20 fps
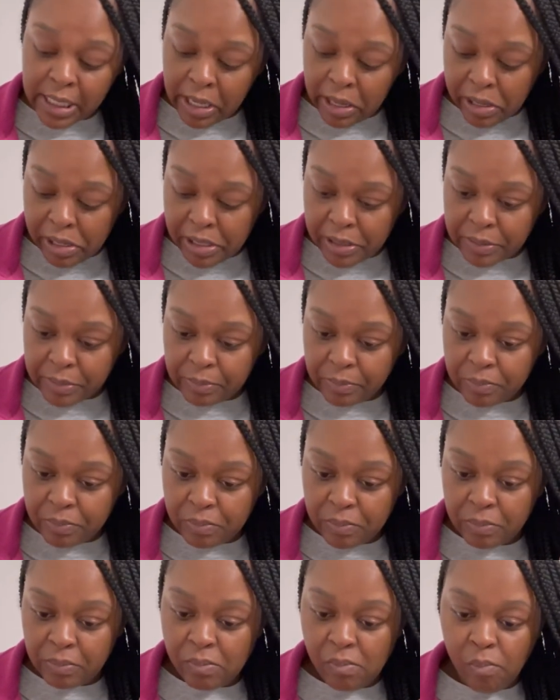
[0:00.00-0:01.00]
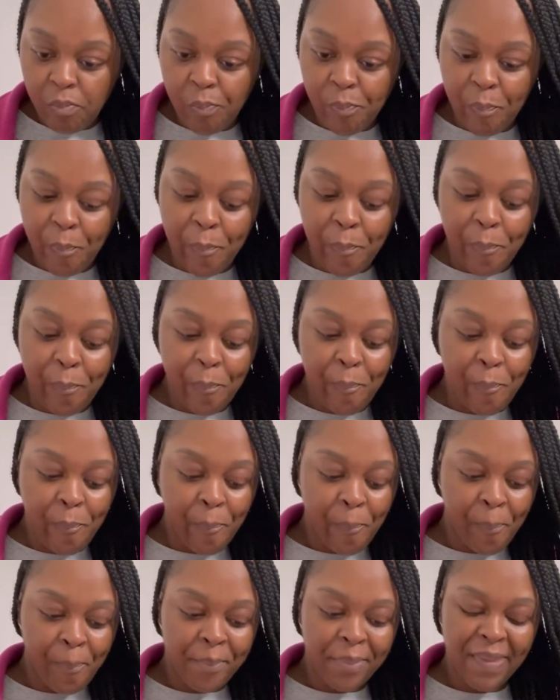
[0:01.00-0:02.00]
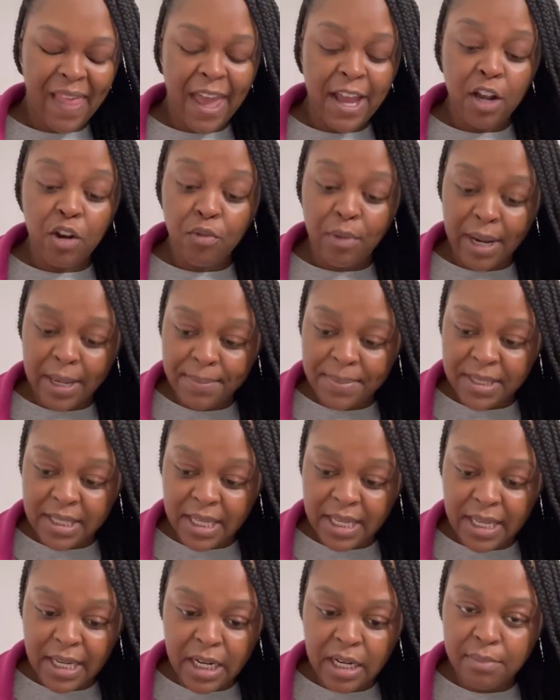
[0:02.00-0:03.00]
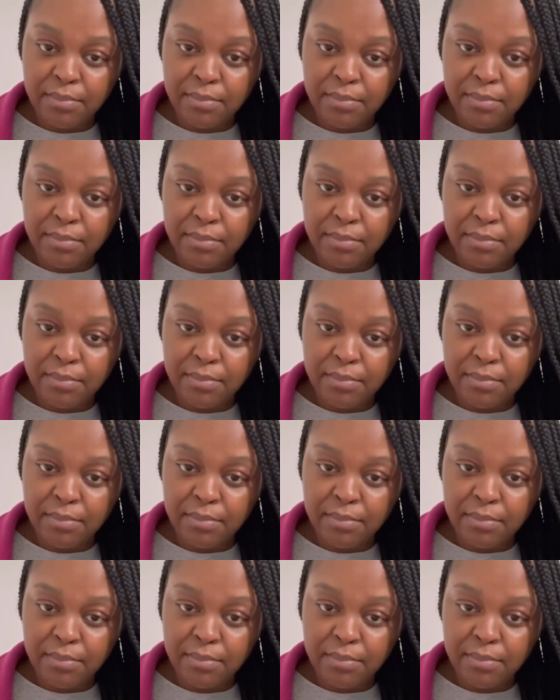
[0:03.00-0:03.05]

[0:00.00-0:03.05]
and like grapes in here,